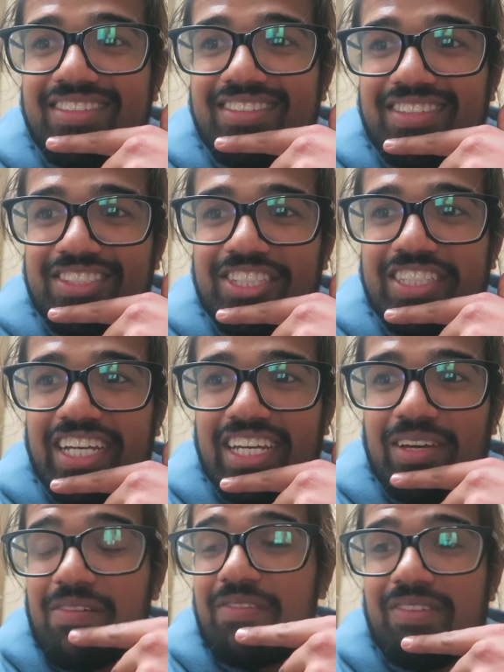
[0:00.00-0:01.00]
because it's
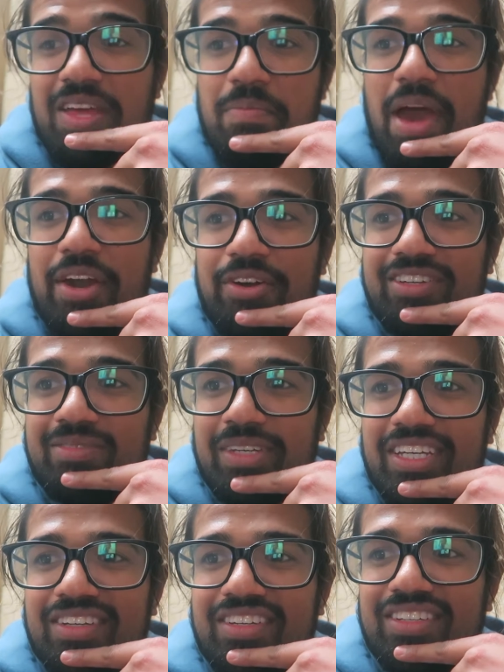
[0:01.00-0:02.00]
like it mattered to
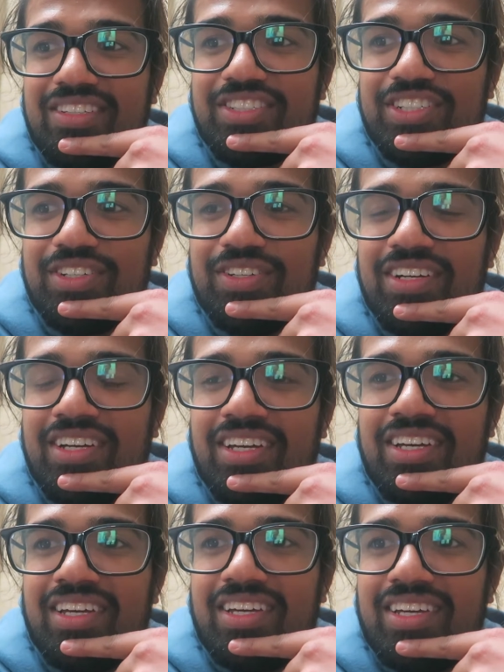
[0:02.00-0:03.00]
me. So
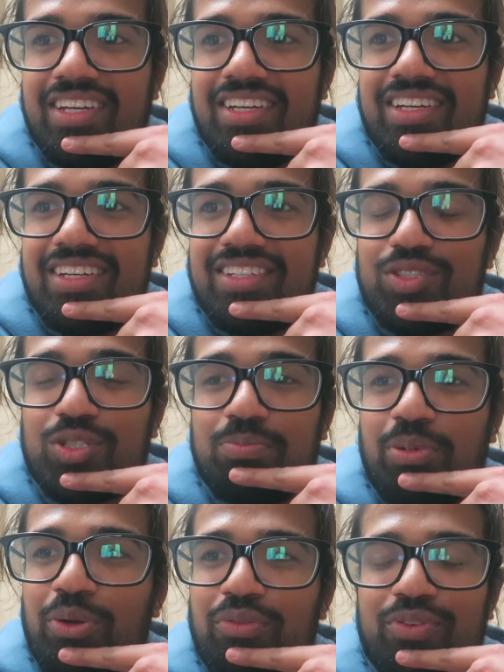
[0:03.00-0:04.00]
it's such a
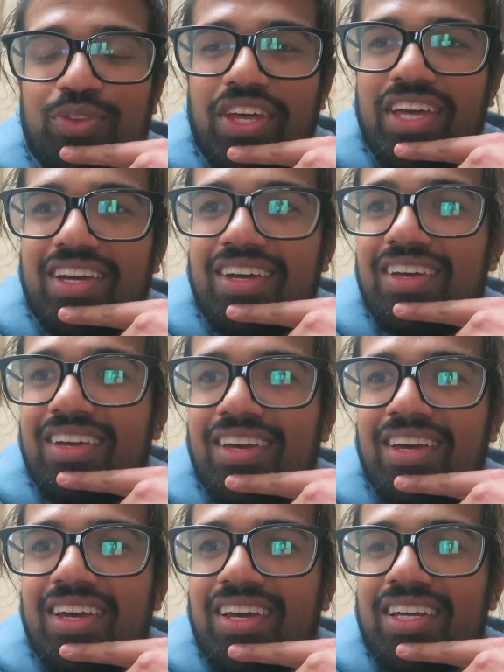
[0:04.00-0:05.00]
beautiful thing.
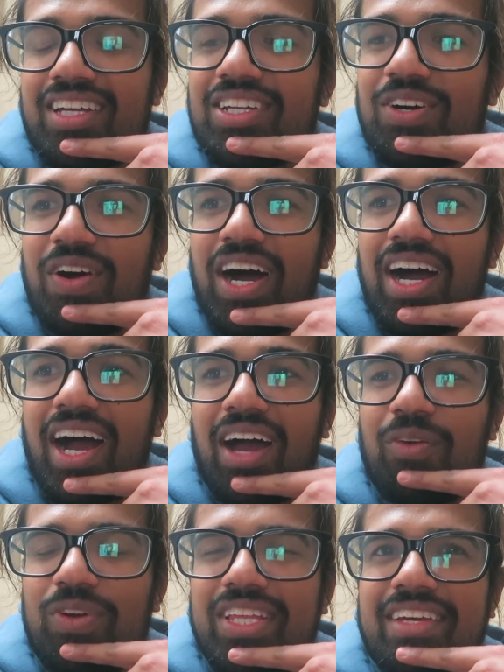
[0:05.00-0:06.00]
You know,
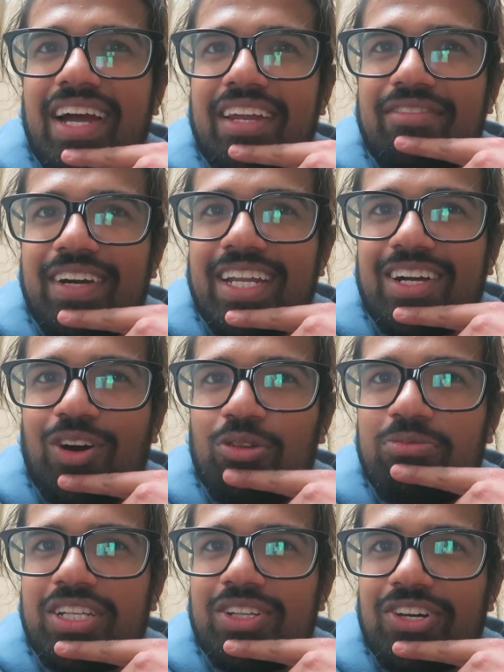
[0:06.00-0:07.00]
I really kind of find it
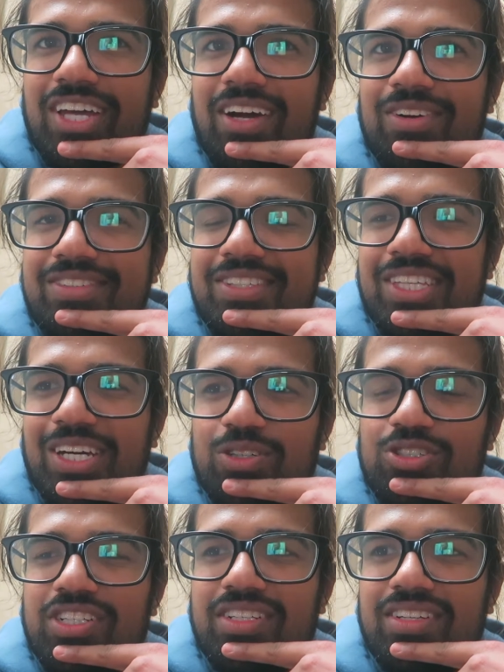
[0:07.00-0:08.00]
calming to look out to the
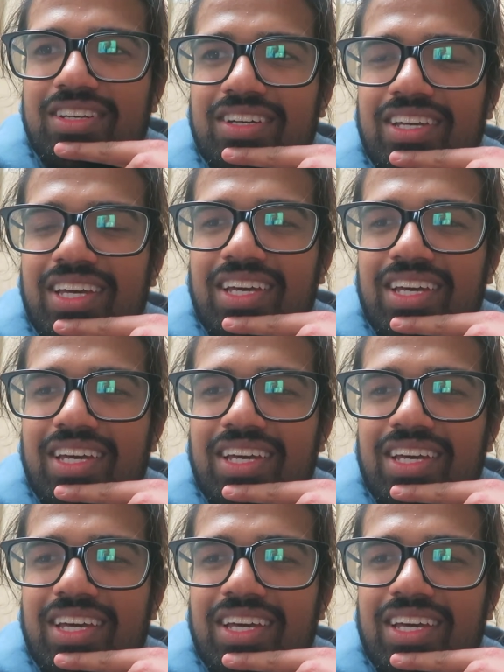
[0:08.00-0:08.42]
ocean